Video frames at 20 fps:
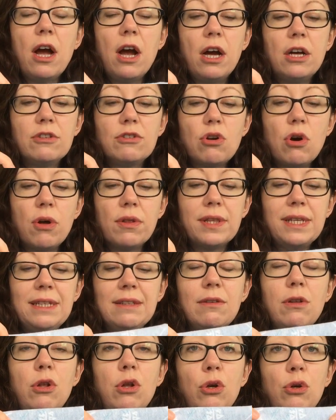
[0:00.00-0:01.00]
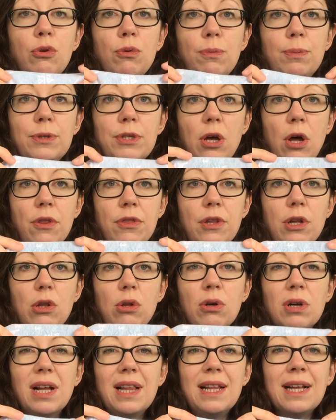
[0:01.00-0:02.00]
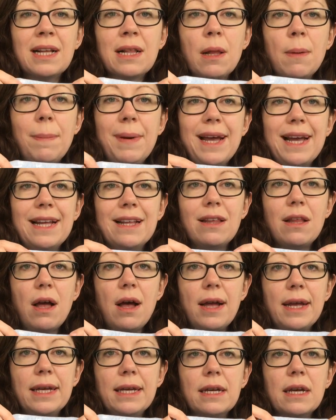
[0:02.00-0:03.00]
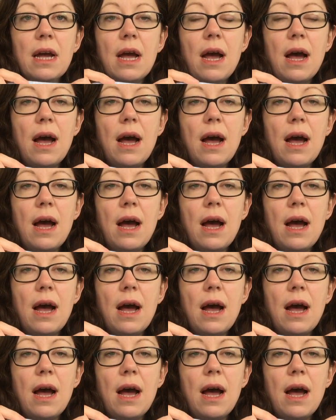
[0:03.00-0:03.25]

has got these loops on that look a little bit like